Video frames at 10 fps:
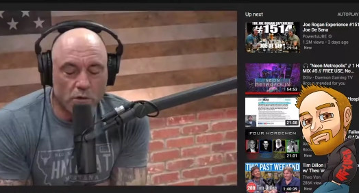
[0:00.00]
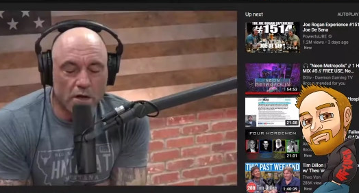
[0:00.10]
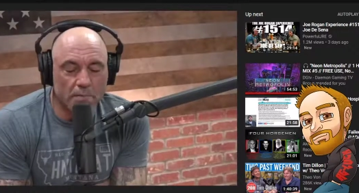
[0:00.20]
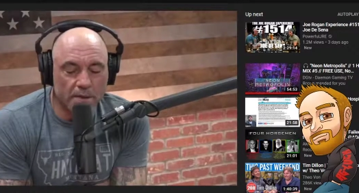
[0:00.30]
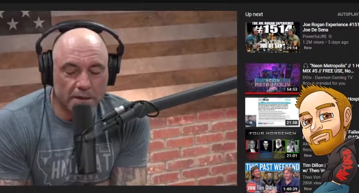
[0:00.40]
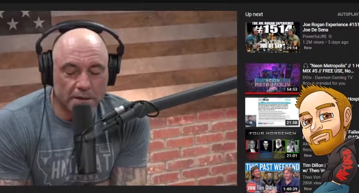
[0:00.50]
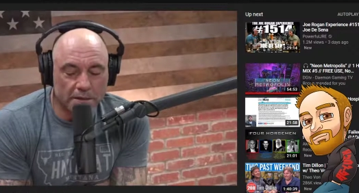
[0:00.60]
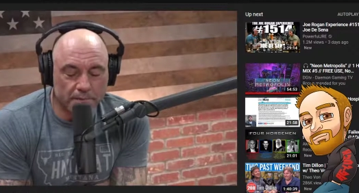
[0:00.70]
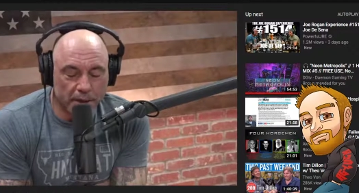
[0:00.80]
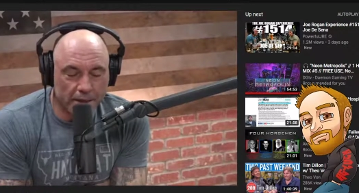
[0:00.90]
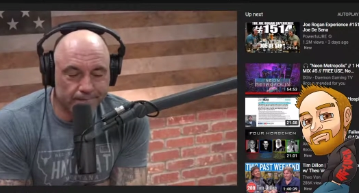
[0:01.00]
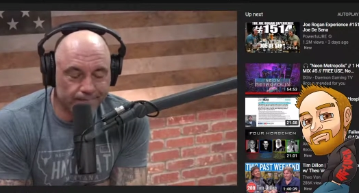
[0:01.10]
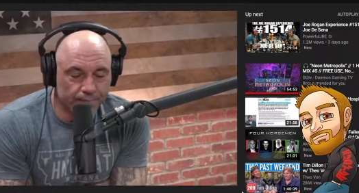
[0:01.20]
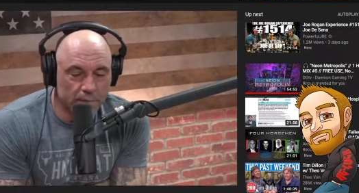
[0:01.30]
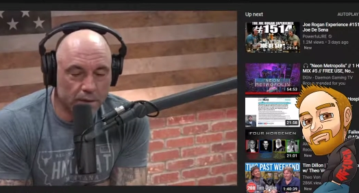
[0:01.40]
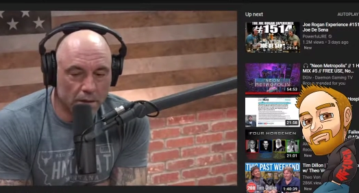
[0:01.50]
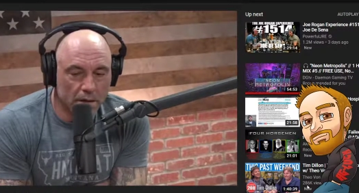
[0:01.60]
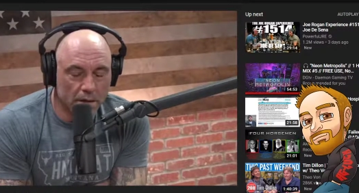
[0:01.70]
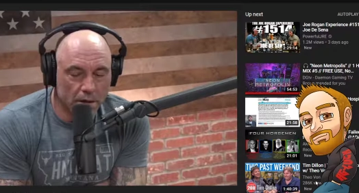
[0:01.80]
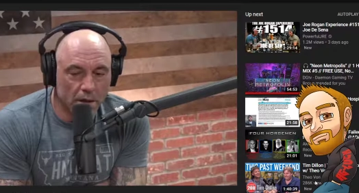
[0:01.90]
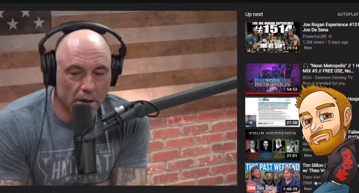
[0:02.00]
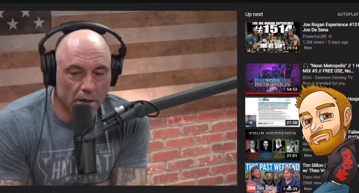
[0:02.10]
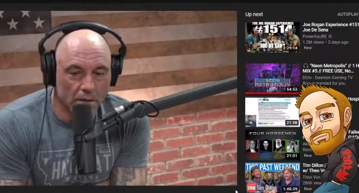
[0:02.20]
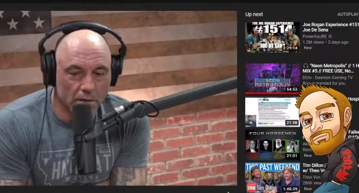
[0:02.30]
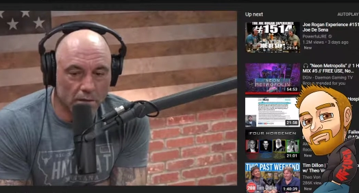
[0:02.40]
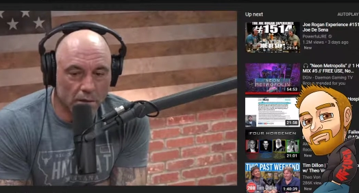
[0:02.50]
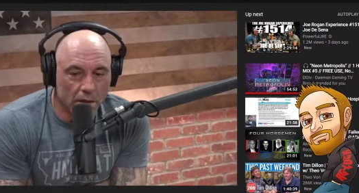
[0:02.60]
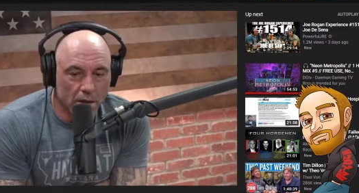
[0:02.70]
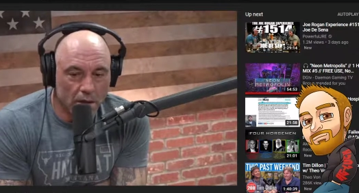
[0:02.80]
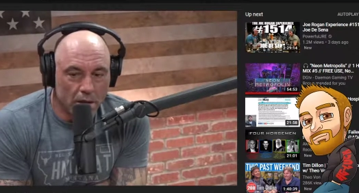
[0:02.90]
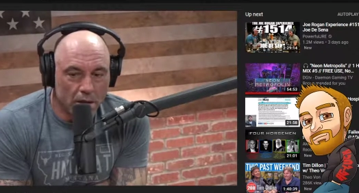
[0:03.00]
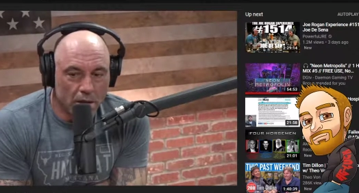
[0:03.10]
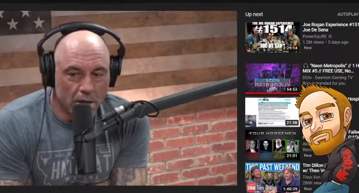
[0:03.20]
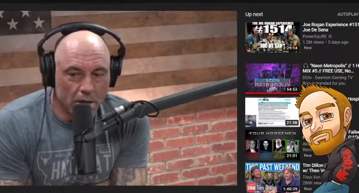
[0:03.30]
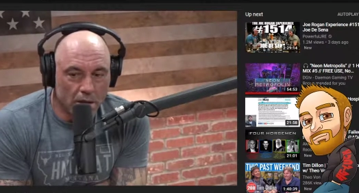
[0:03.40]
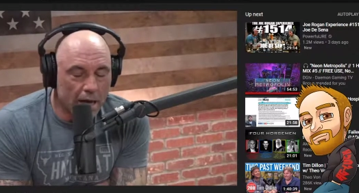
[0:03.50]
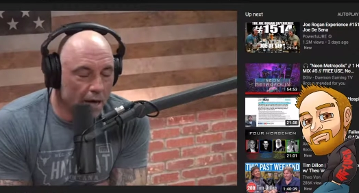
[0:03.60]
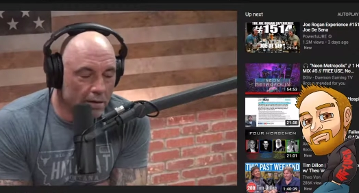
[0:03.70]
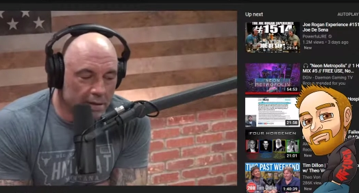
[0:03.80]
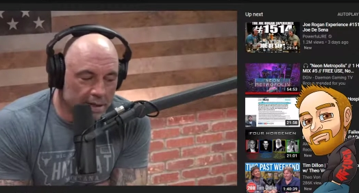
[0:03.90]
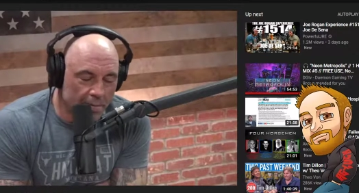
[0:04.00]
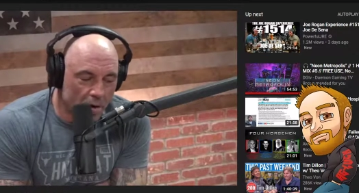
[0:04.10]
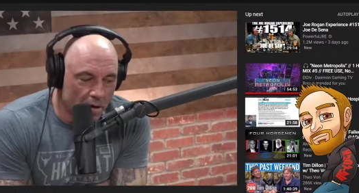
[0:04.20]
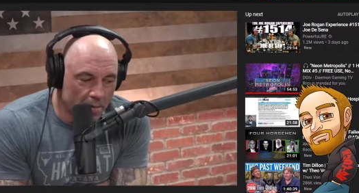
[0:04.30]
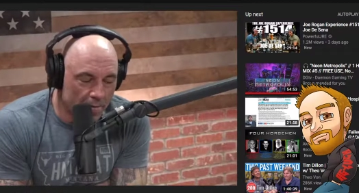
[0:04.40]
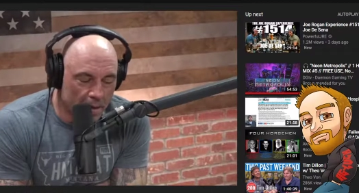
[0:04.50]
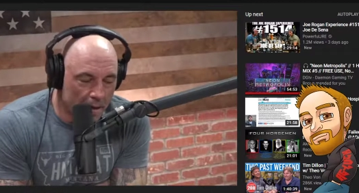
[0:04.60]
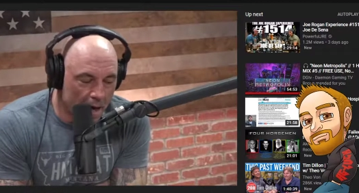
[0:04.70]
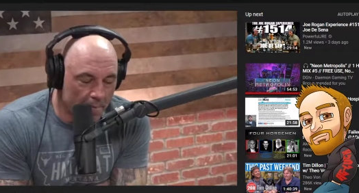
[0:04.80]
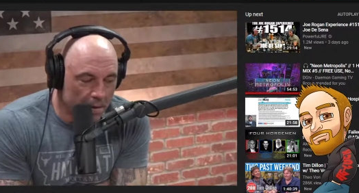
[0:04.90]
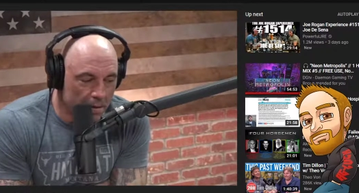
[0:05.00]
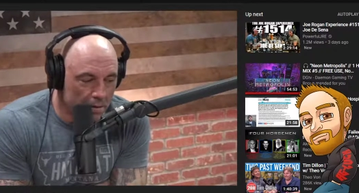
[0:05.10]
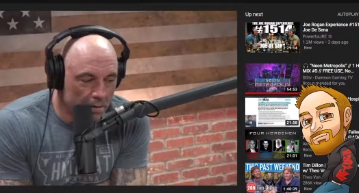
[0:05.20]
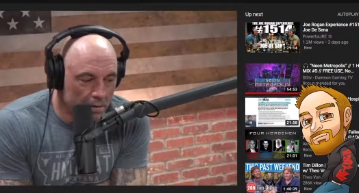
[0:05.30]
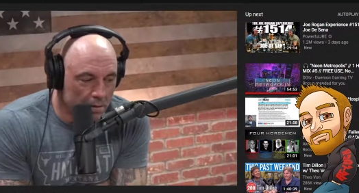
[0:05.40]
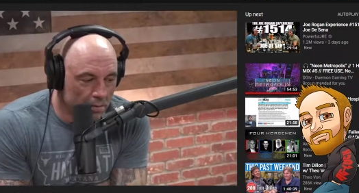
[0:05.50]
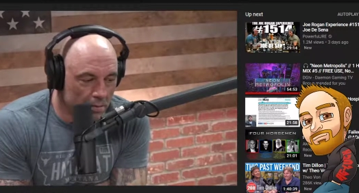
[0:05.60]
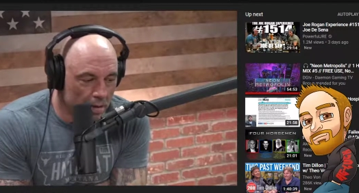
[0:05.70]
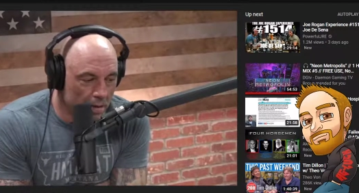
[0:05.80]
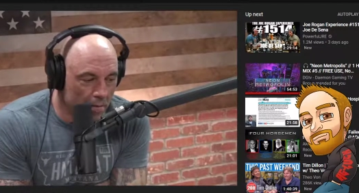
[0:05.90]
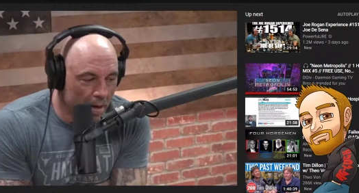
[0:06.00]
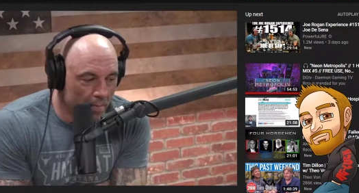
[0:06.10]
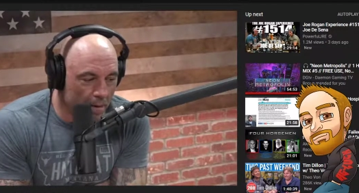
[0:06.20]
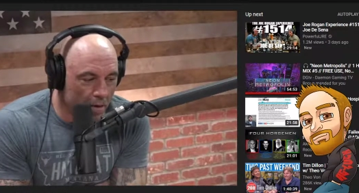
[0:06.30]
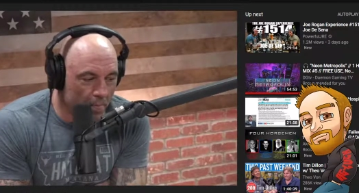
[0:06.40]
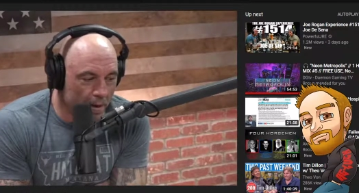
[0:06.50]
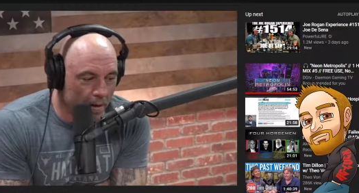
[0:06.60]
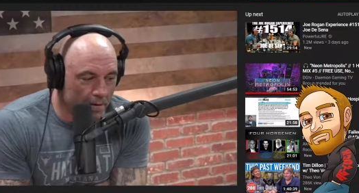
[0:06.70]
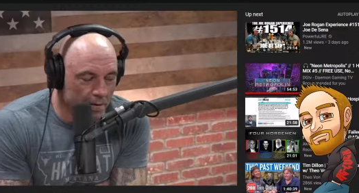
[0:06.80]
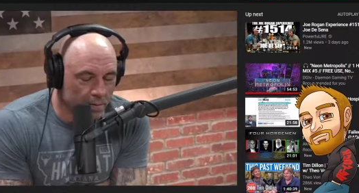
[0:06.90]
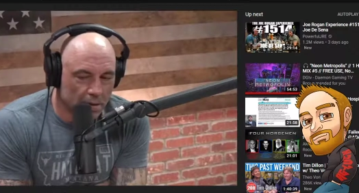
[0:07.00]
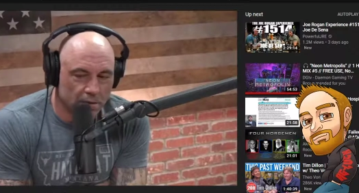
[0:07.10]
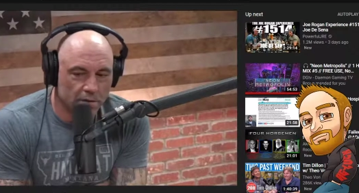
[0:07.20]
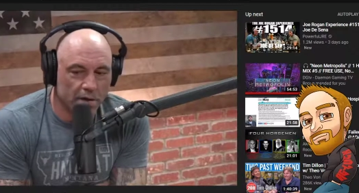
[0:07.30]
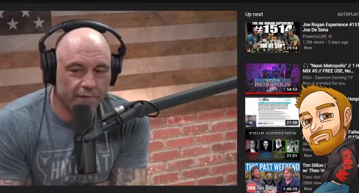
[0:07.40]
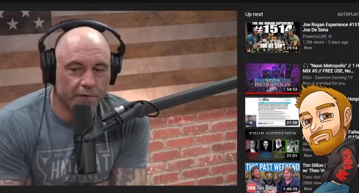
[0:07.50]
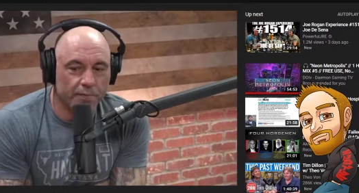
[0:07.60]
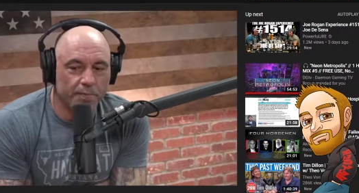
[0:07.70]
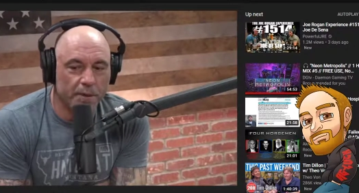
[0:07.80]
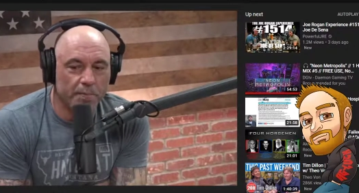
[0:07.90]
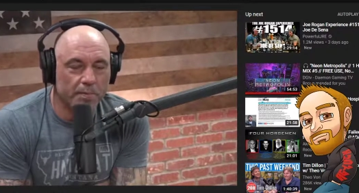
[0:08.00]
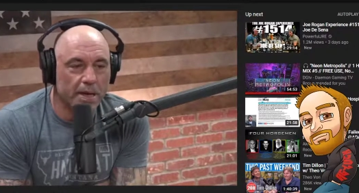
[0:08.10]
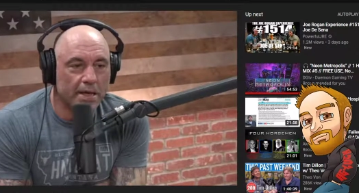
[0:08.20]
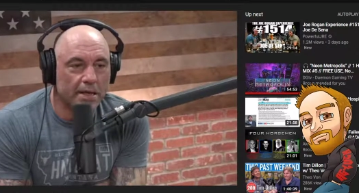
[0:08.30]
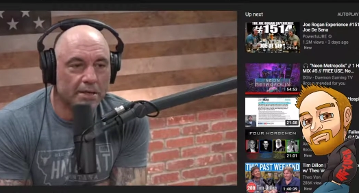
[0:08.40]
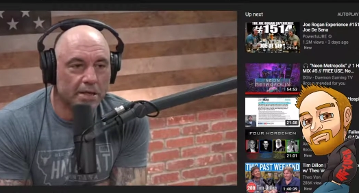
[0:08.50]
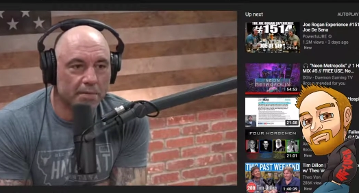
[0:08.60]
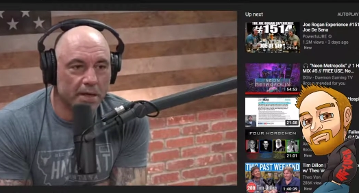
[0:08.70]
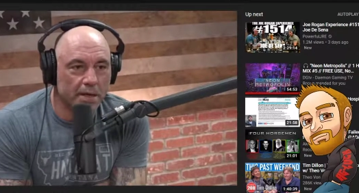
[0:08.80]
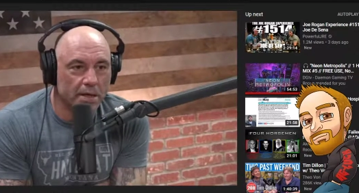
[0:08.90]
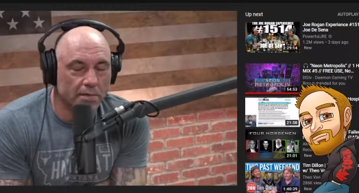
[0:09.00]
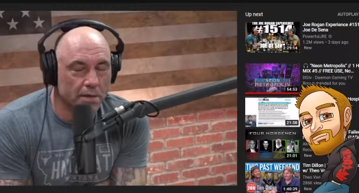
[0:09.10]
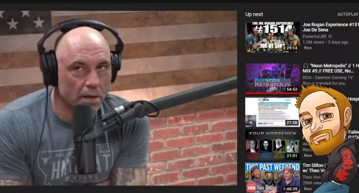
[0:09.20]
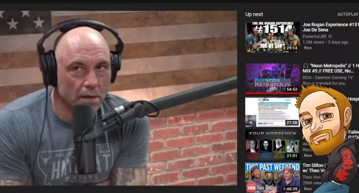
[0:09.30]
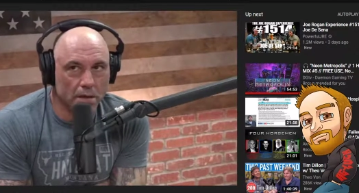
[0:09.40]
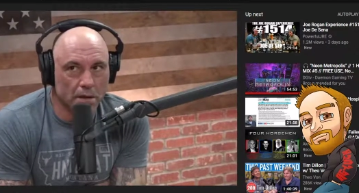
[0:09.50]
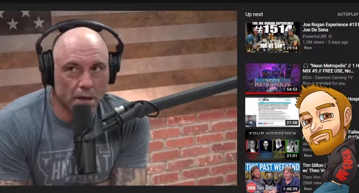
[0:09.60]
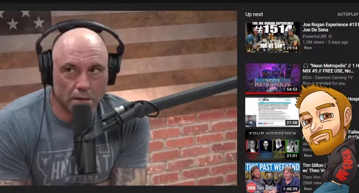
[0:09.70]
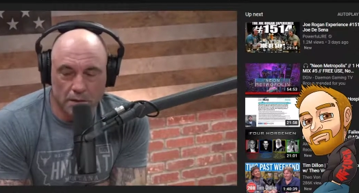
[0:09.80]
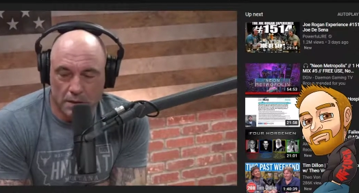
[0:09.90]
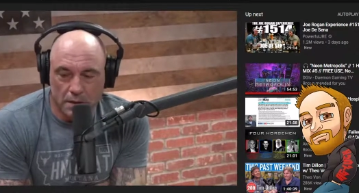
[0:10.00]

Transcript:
Speaker 1: one in a billion, but, you know, look, I heard the same argument about comedy. My, you know, my, right. my own parents were like, "Do you know how few people make it as a comedian?" I was like, "Okay,